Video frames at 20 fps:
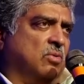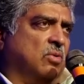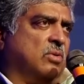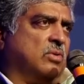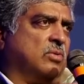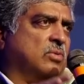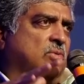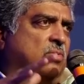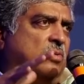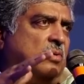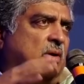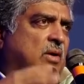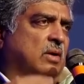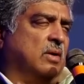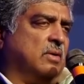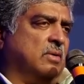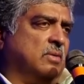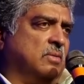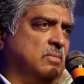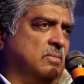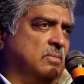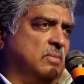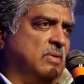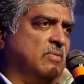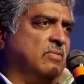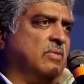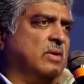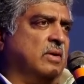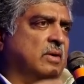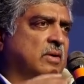to go through
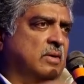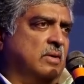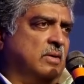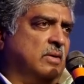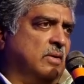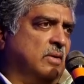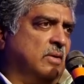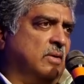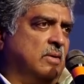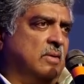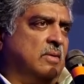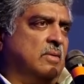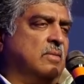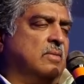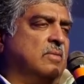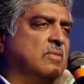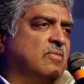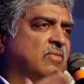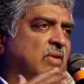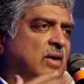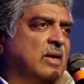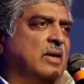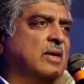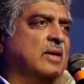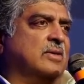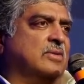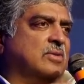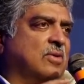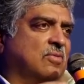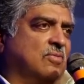different
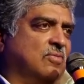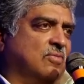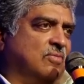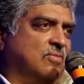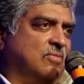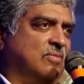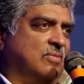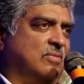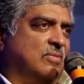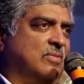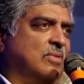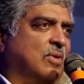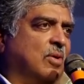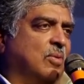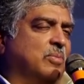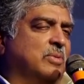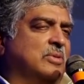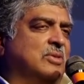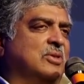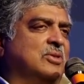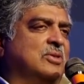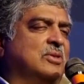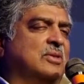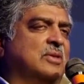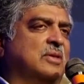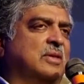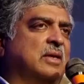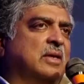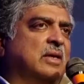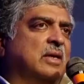filters of
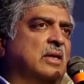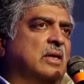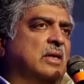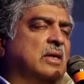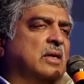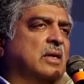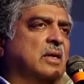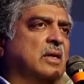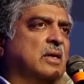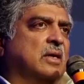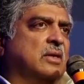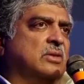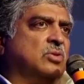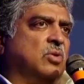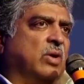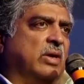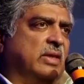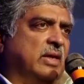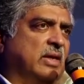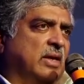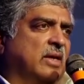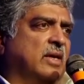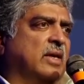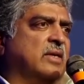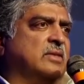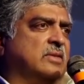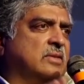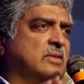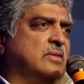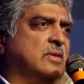opposition. So I think,
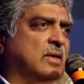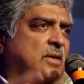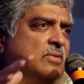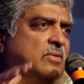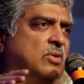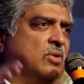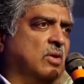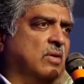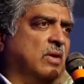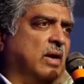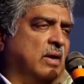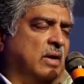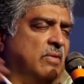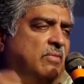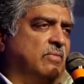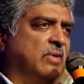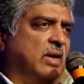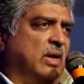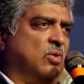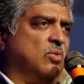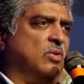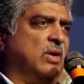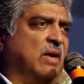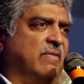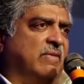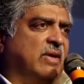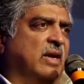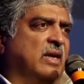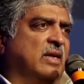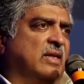yes, we had to
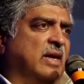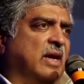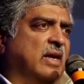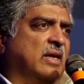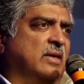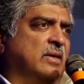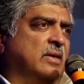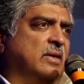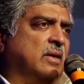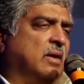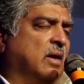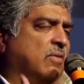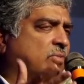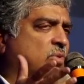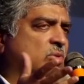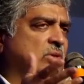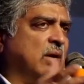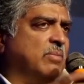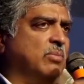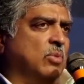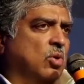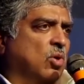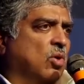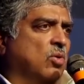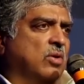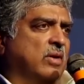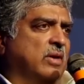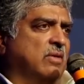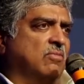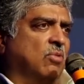navigate that. Of course, I'm no
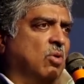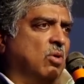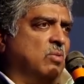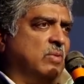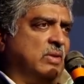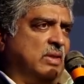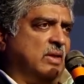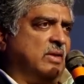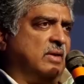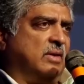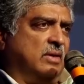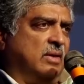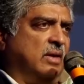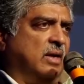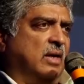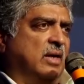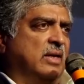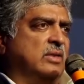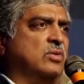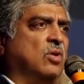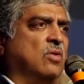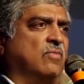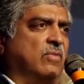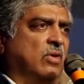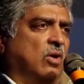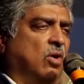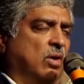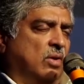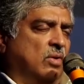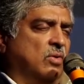longer involved with it, at least,
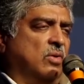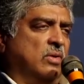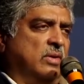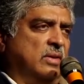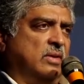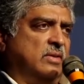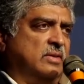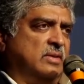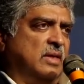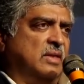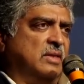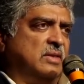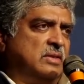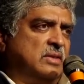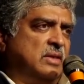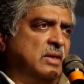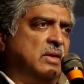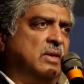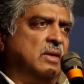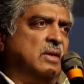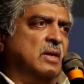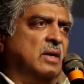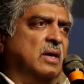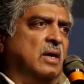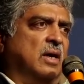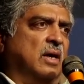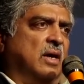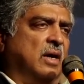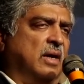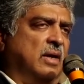in the sense,
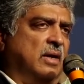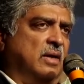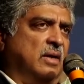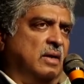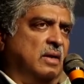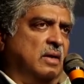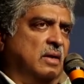I